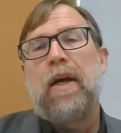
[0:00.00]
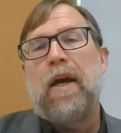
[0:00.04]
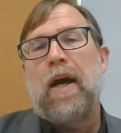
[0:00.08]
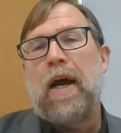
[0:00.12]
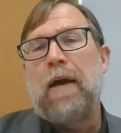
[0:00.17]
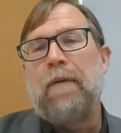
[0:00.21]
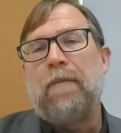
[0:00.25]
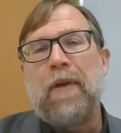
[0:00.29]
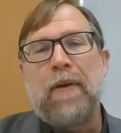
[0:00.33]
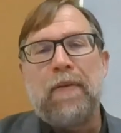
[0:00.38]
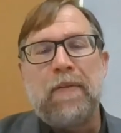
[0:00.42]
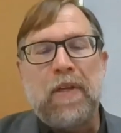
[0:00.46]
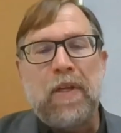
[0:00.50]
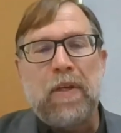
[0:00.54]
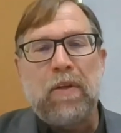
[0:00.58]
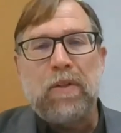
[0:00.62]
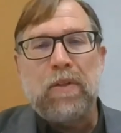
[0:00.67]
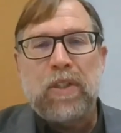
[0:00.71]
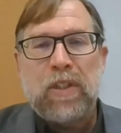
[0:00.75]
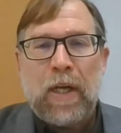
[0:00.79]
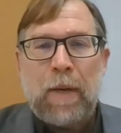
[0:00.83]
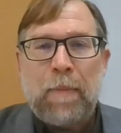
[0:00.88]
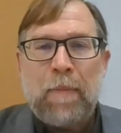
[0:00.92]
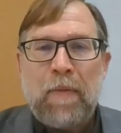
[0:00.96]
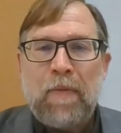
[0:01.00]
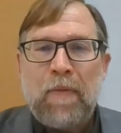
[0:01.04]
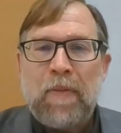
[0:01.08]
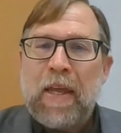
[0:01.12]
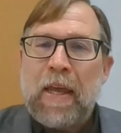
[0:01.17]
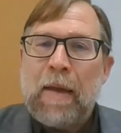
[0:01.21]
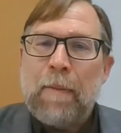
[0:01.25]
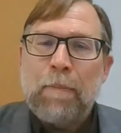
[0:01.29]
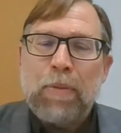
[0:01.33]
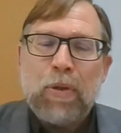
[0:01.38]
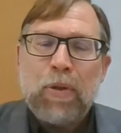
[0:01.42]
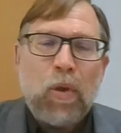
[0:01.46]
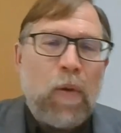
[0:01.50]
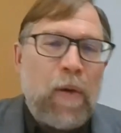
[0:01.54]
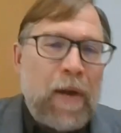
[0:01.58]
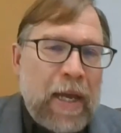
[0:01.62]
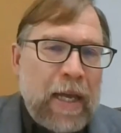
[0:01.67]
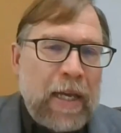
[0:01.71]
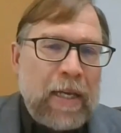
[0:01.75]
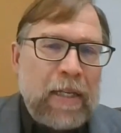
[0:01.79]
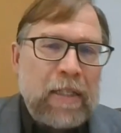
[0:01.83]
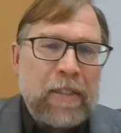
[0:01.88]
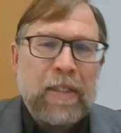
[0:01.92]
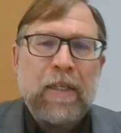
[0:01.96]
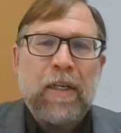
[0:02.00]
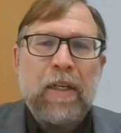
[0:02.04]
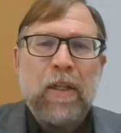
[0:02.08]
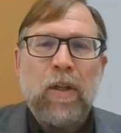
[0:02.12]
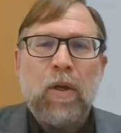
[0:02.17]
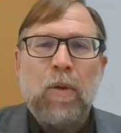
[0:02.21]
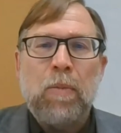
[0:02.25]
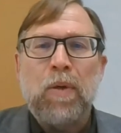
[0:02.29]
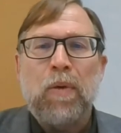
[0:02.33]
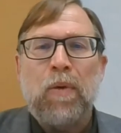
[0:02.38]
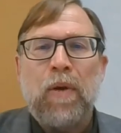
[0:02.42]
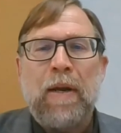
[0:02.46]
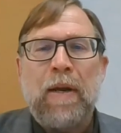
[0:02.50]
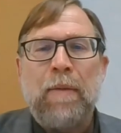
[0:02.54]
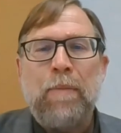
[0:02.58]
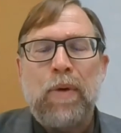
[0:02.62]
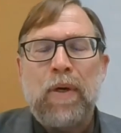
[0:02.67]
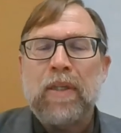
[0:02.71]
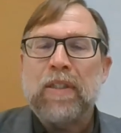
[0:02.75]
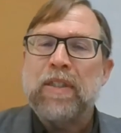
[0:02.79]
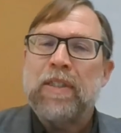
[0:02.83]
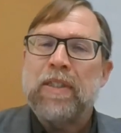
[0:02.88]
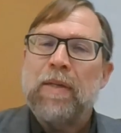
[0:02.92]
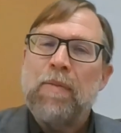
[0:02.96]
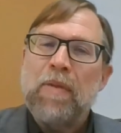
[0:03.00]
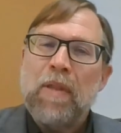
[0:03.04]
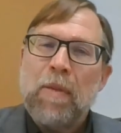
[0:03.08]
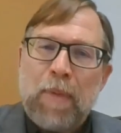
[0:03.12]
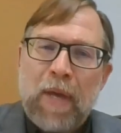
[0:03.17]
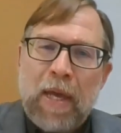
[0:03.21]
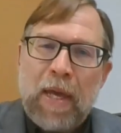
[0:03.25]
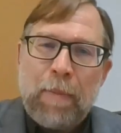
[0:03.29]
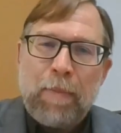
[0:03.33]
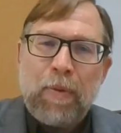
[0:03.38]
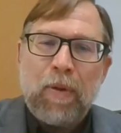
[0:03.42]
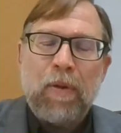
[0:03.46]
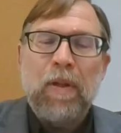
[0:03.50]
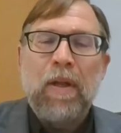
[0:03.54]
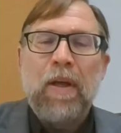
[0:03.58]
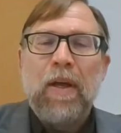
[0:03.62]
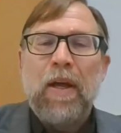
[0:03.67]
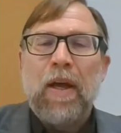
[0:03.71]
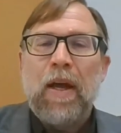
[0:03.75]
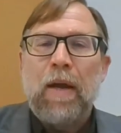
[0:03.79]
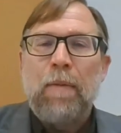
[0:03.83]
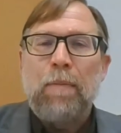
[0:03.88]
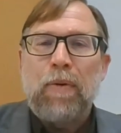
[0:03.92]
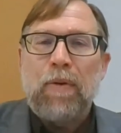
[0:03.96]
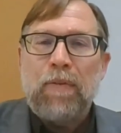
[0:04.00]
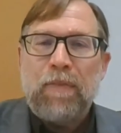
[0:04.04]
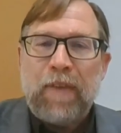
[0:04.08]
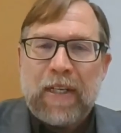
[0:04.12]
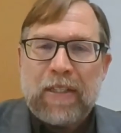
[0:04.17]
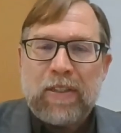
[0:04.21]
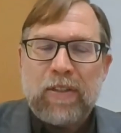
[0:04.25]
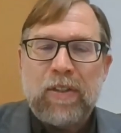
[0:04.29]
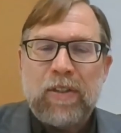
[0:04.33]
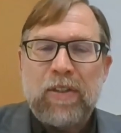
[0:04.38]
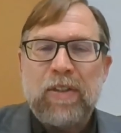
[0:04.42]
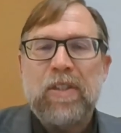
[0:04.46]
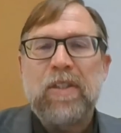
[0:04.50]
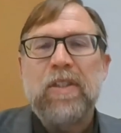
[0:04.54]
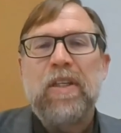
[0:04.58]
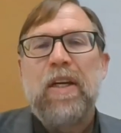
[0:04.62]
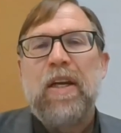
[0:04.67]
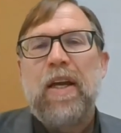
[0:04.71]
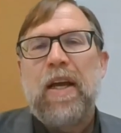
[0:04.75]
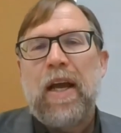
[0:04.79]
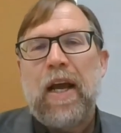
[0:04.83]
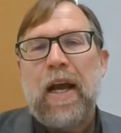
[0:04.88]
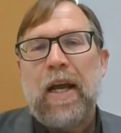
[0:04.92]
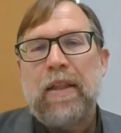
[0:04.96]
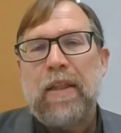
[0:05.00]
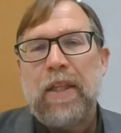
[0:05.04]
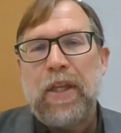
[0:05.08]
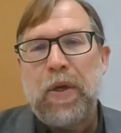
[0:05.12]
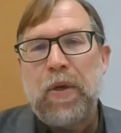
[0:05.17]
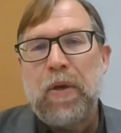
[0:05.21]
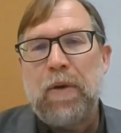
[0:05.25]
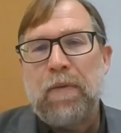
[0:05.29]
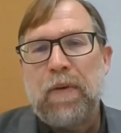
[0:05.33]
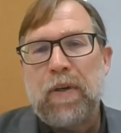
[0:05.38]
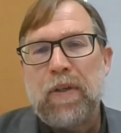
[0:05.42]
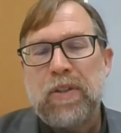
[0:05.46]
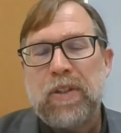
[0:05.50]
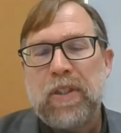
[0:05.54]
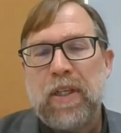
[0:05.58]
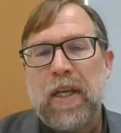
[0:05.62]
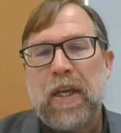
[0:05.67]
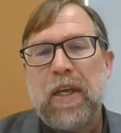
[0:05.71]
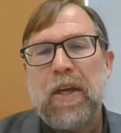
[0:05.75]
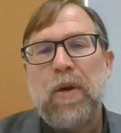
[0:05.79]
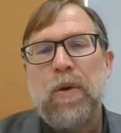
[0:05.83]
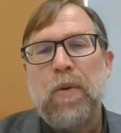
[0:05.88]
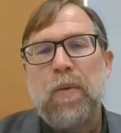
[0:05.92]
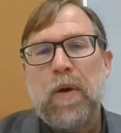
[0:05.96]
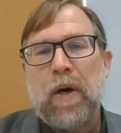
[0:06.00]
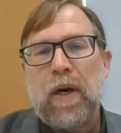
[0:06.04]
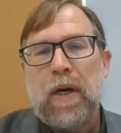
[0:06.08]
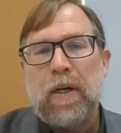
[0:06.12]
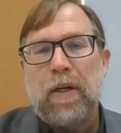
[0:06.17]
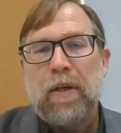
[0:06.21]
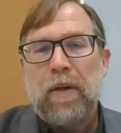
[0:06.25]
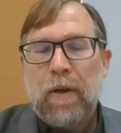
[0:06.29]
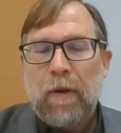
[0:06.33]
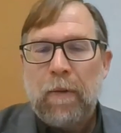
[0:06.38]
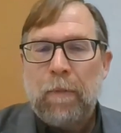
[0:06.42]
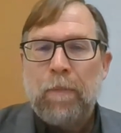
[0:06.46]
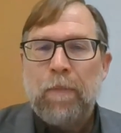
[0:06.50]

I've given you some of the employees at Global Green Books, some of the people and professors at the university who are